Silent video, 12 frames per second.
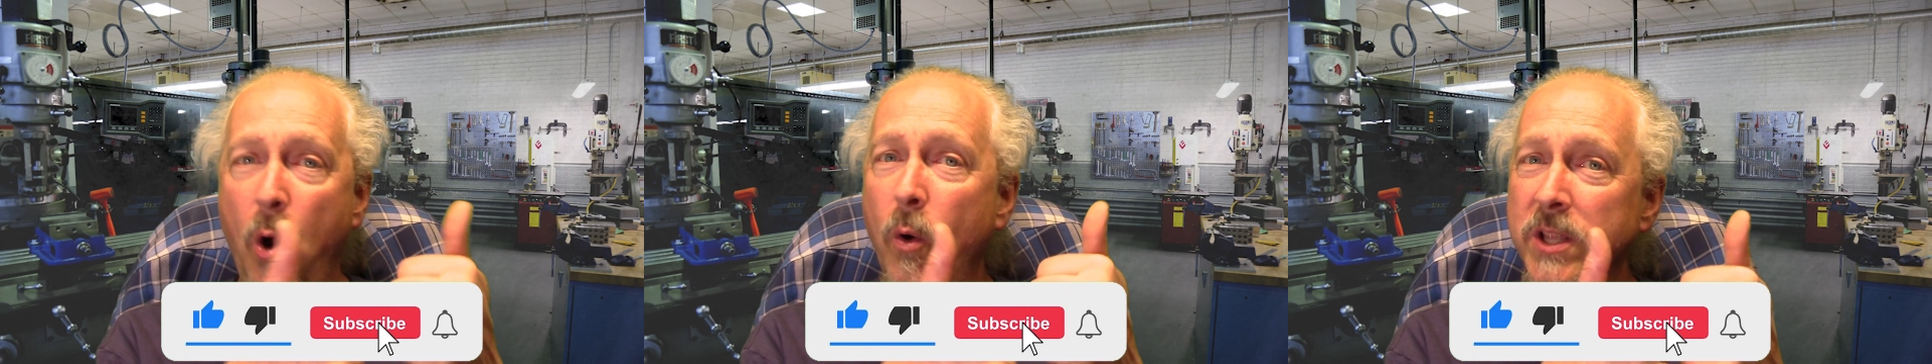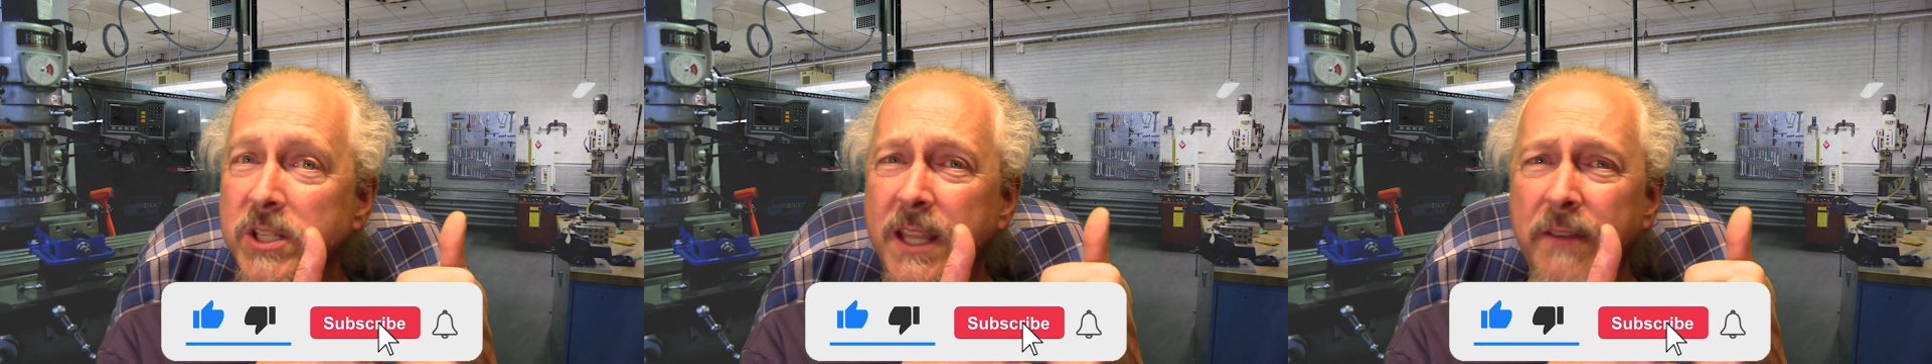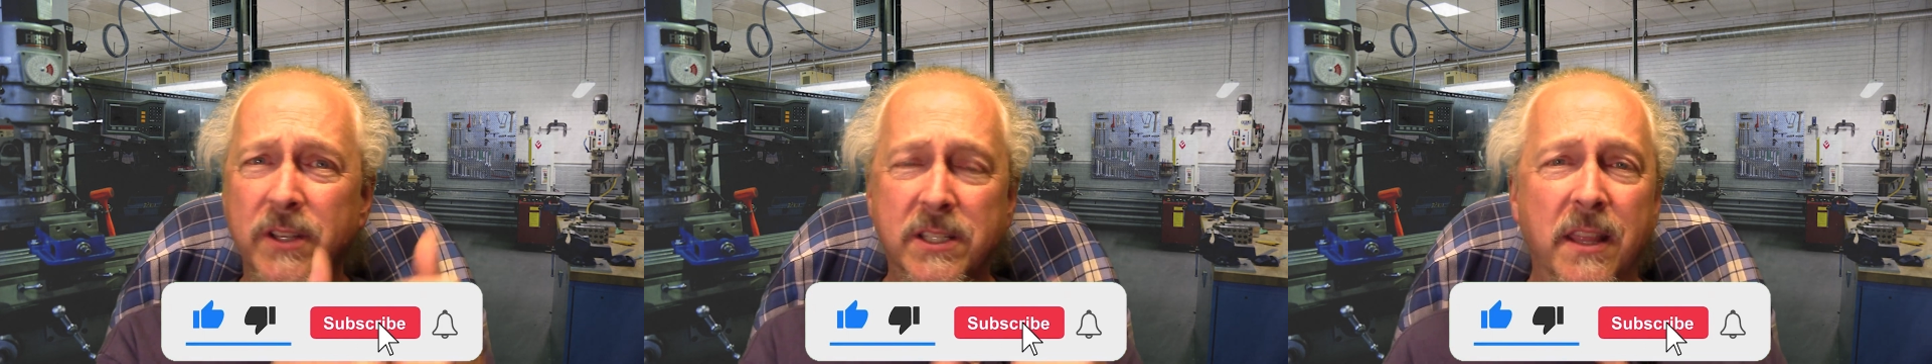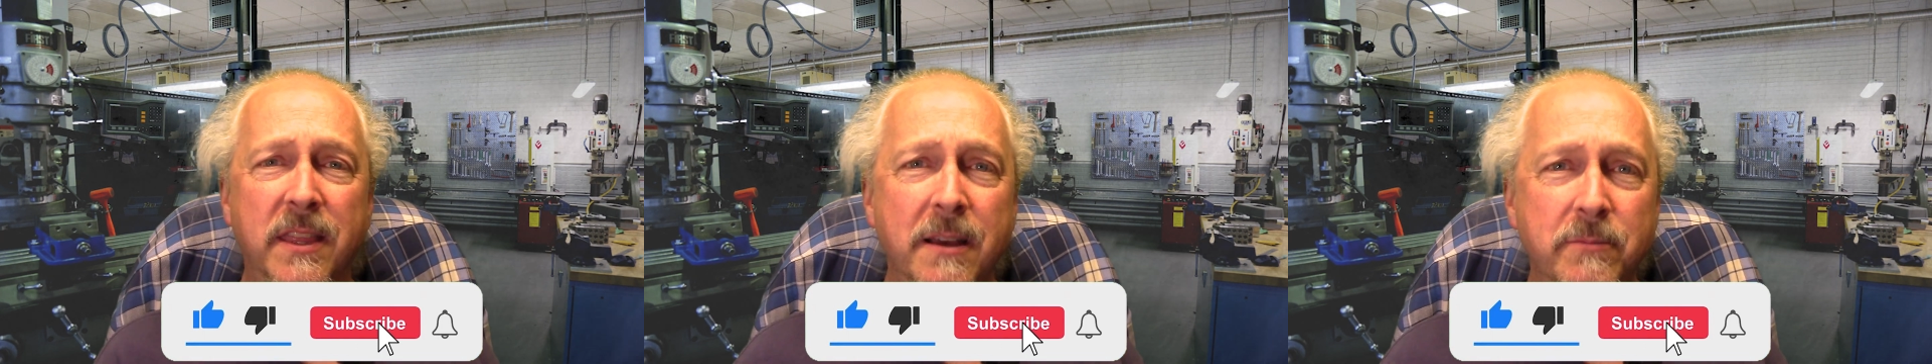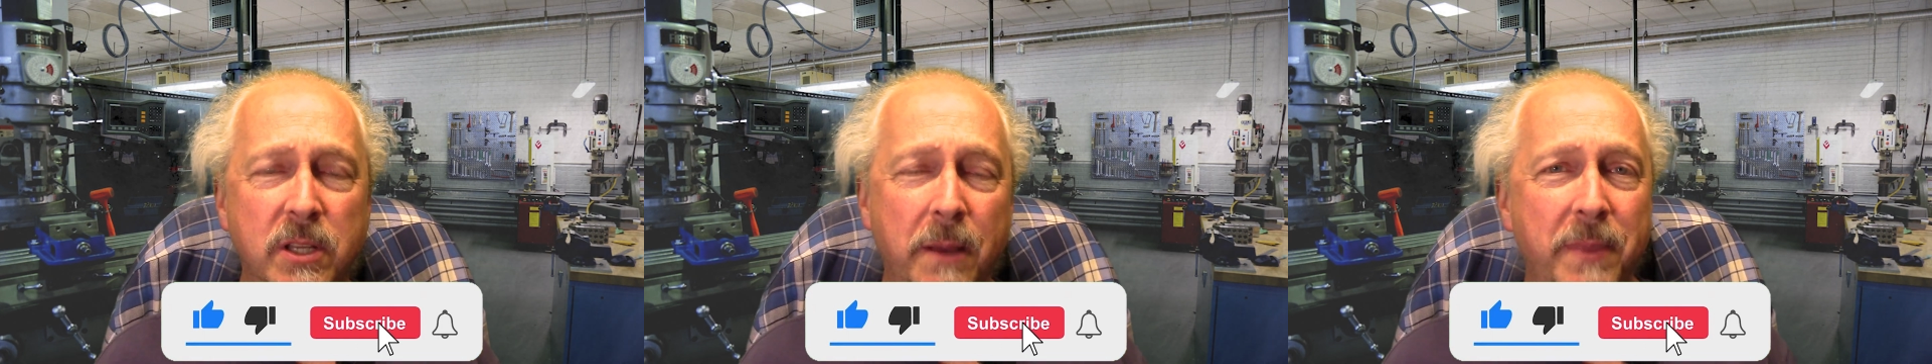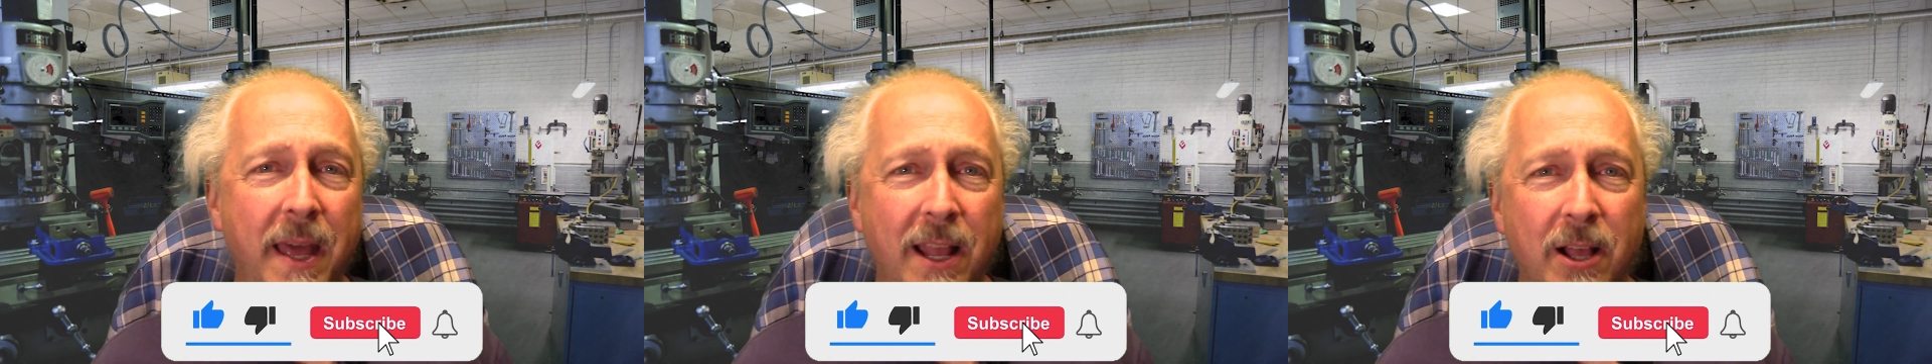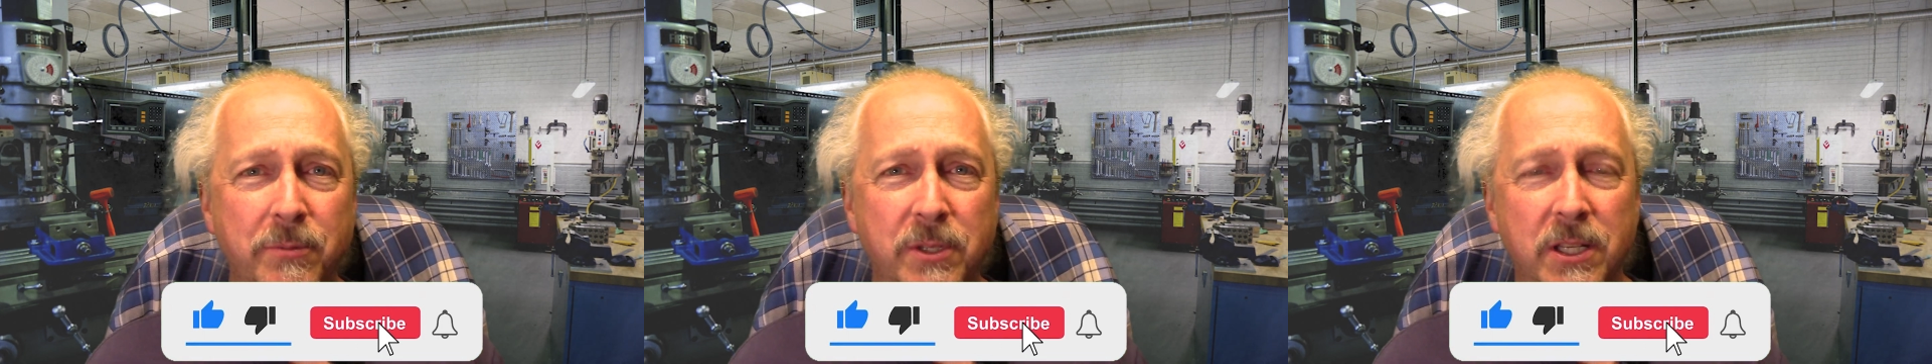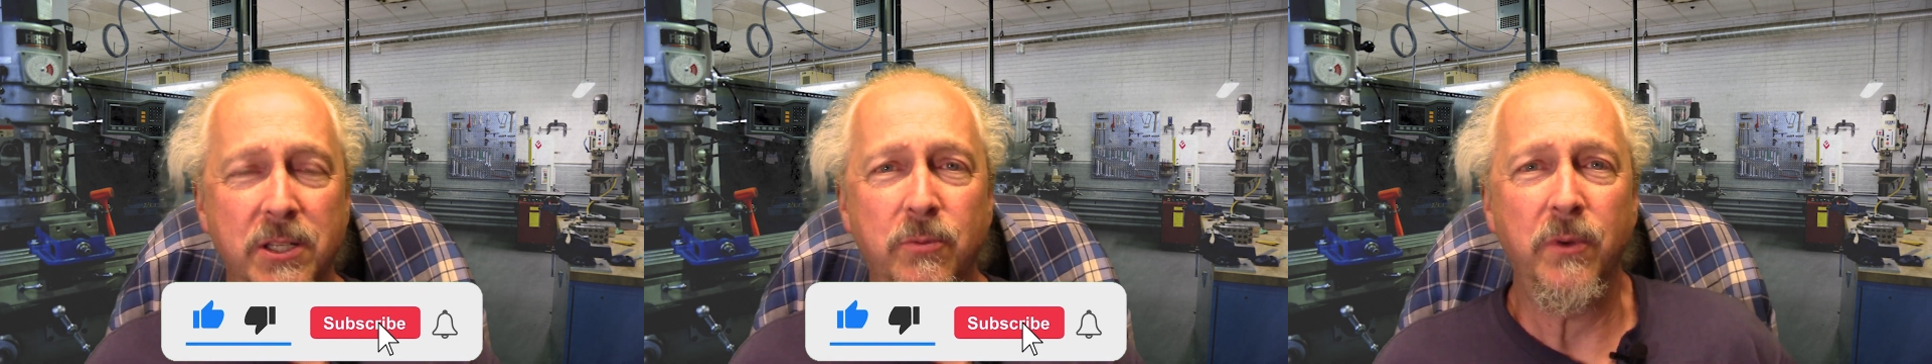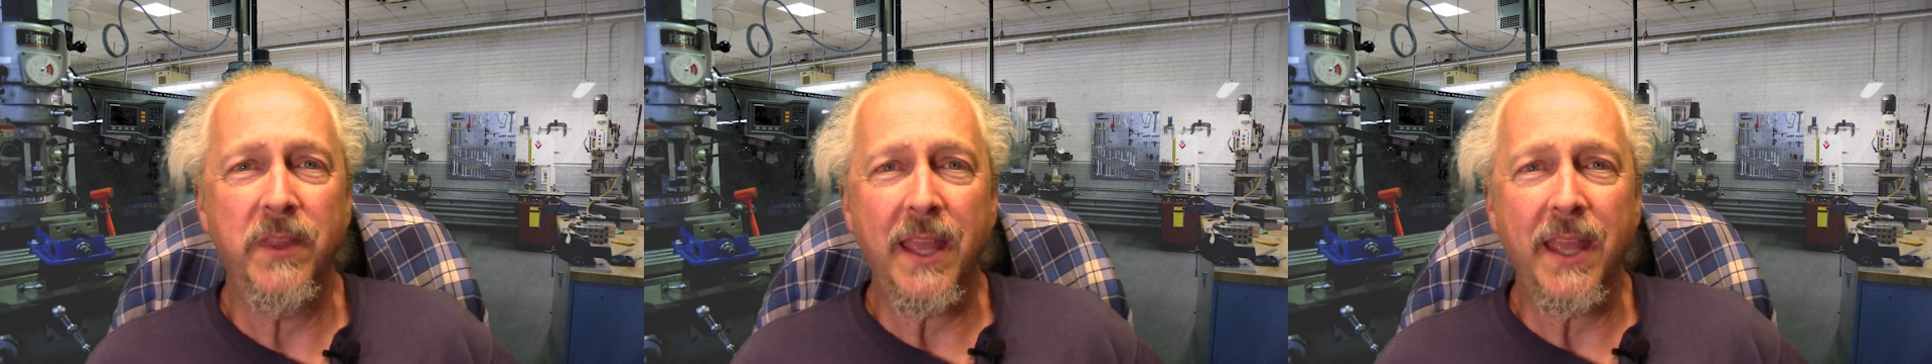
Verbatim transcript: Always give us a thumbs up. That helps us with